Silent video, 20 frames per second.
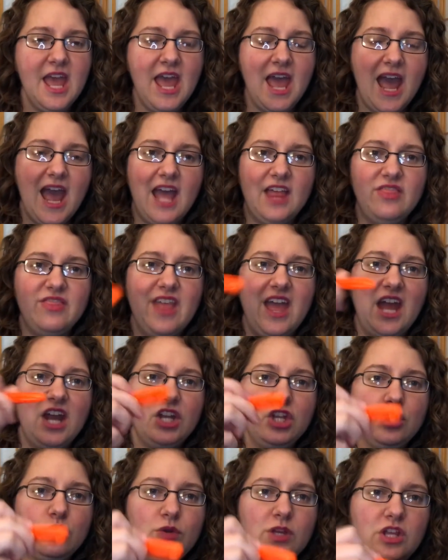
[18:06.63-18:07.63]
And then
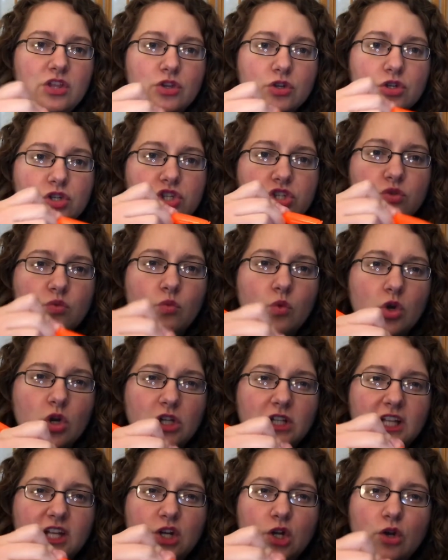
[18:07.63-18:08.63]
you either swirl
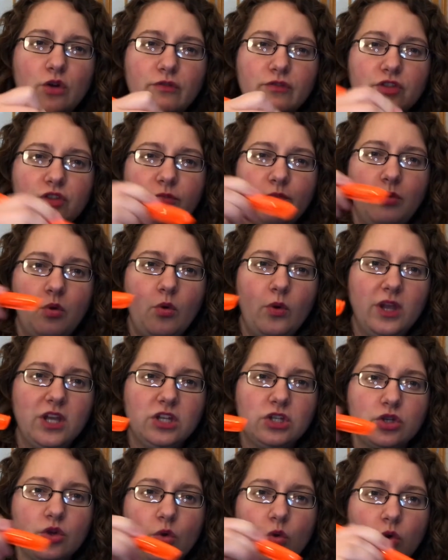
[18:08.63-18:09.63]
it over the
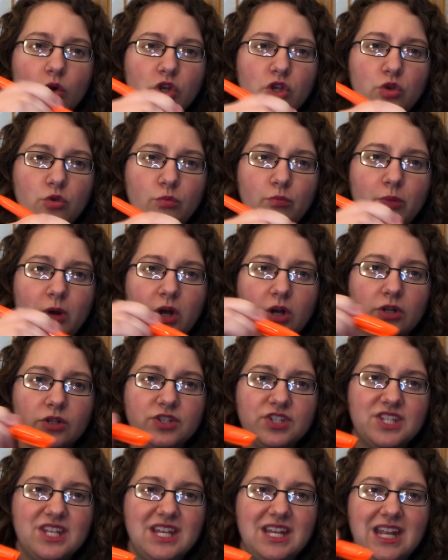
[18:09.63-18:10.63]
point or you
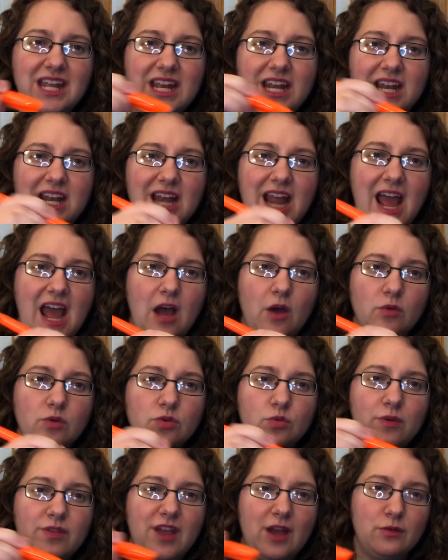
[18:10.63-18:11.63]
pulse it in and out
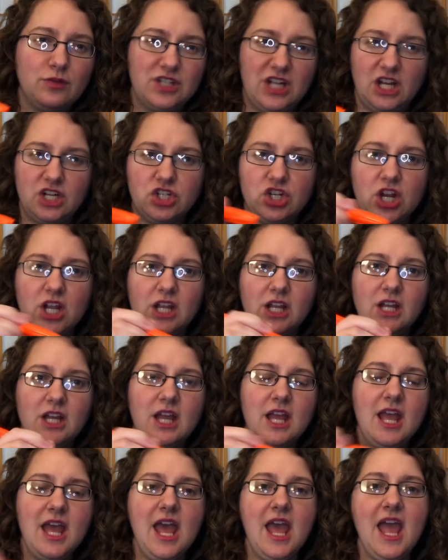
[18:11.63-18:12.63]
without touching.
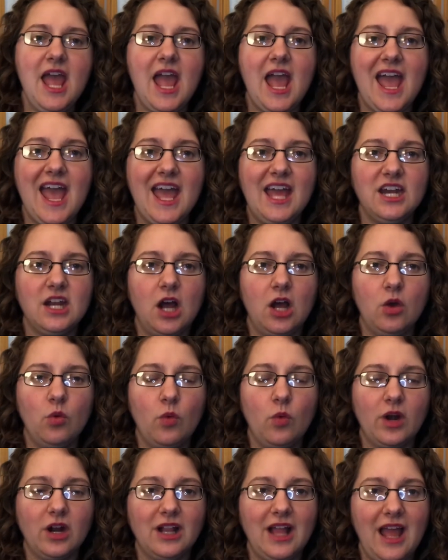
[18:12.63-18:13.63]
And
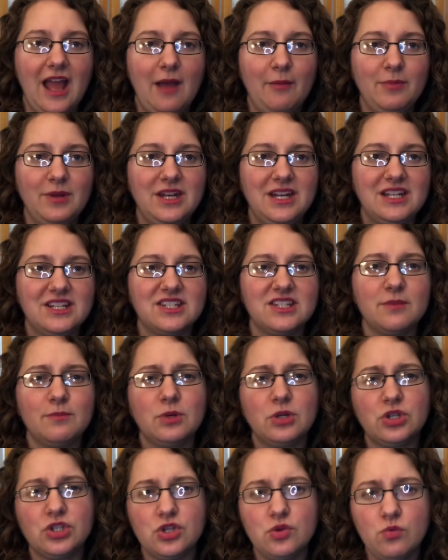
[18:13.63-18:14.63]
what'll happen is the
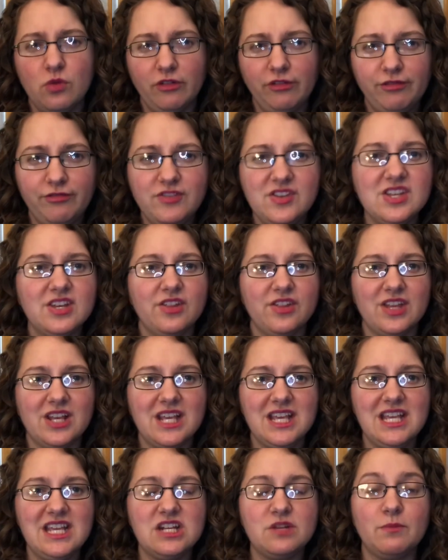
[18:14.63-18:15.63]
person will feel the
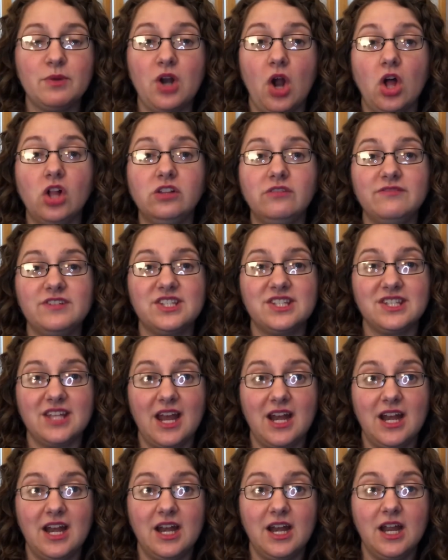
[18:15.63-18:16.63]
heat, but all of a
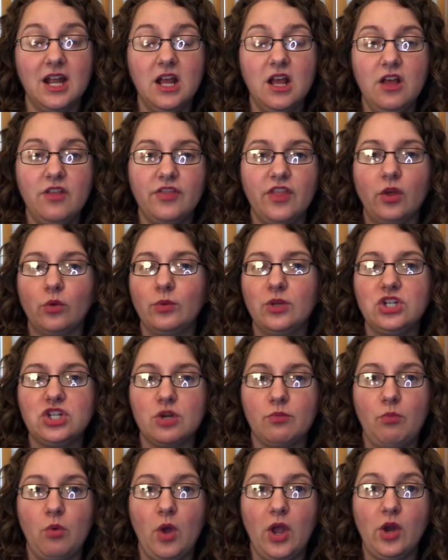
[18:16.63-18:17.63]
sudden they'll reach a
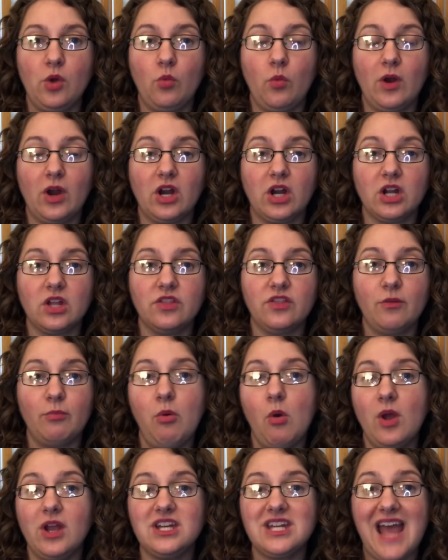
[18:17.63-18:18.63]
point where the
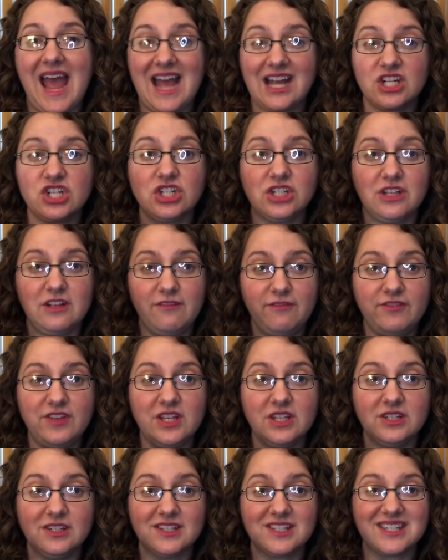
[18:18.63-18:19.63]
point actually
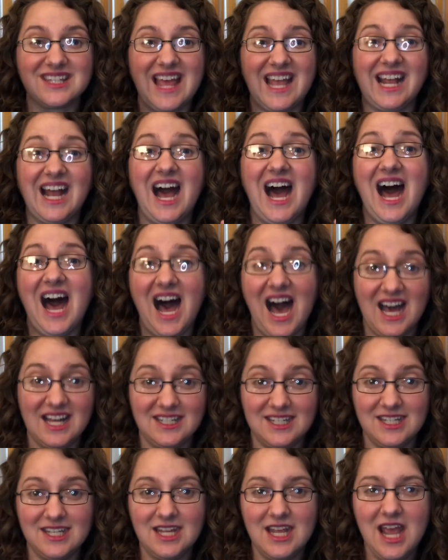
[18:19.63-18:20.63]
feels hot.
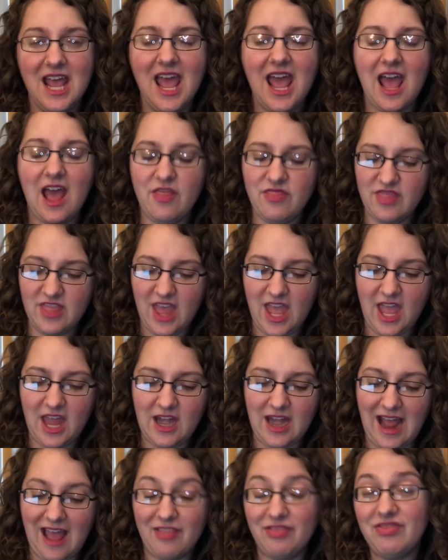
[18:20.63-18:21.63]
And then
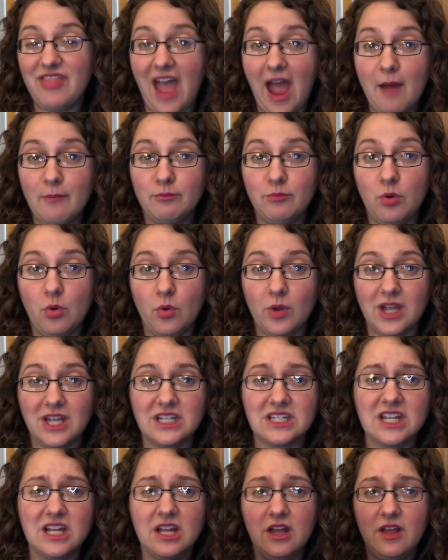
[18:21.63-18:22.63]
at that point
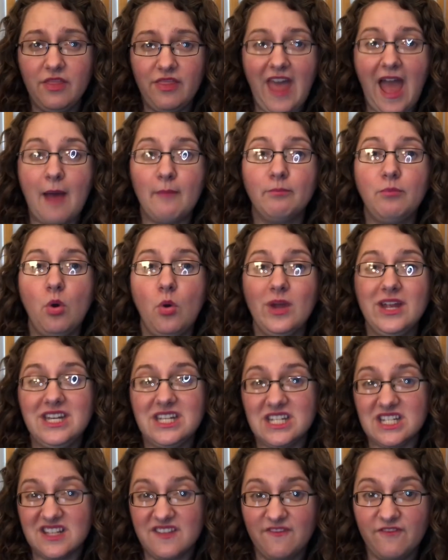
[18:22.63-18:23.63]

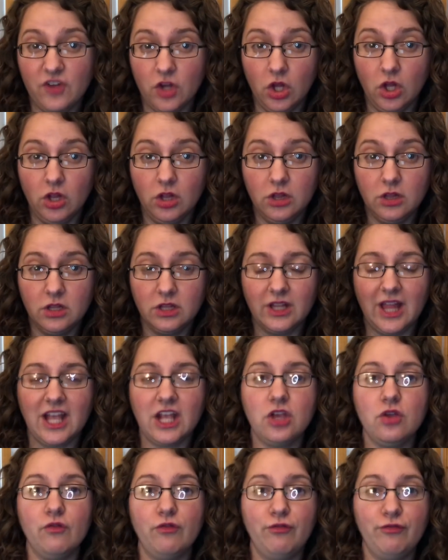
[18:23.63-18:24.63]
is full.
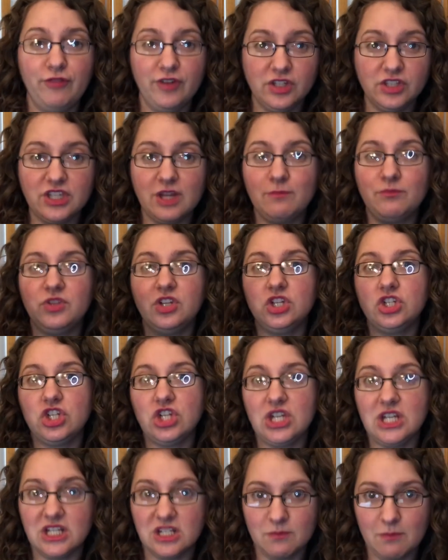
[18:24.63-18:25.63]
You've filled up the chi
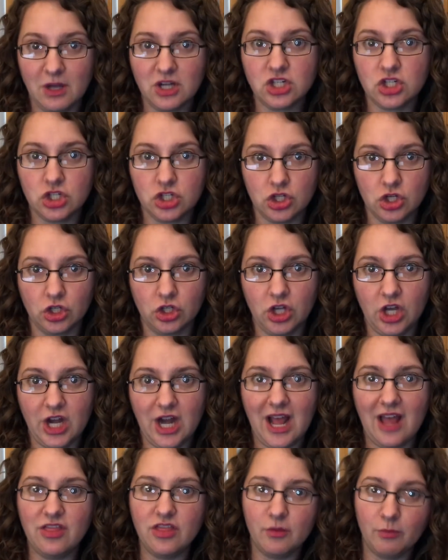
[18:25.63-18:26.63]
as much as you're gonna,
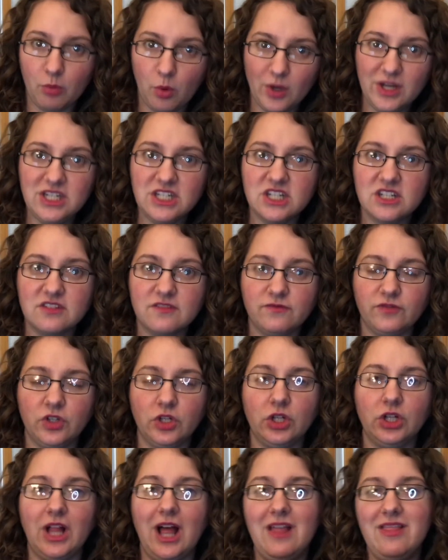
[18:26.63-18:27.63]
and the point is
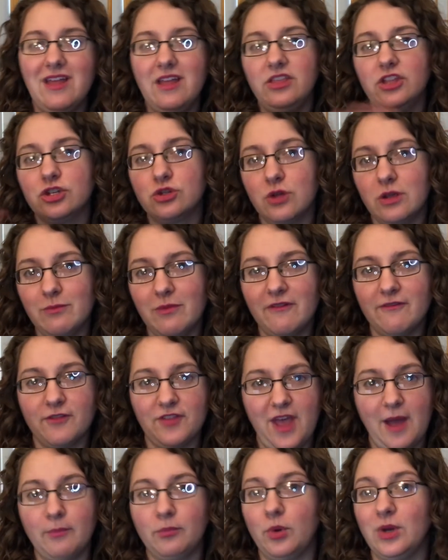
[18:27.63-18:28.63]
full, and then the treatment for
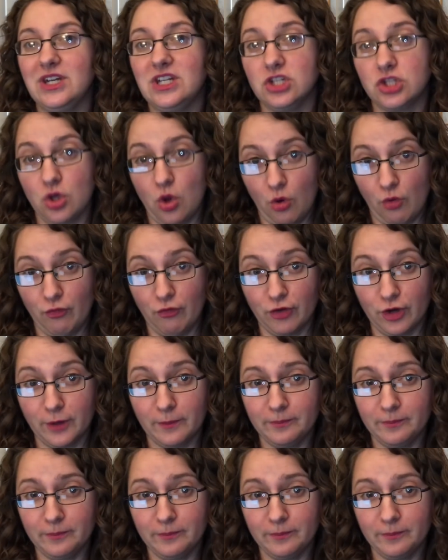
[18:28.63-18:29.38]
that point is over.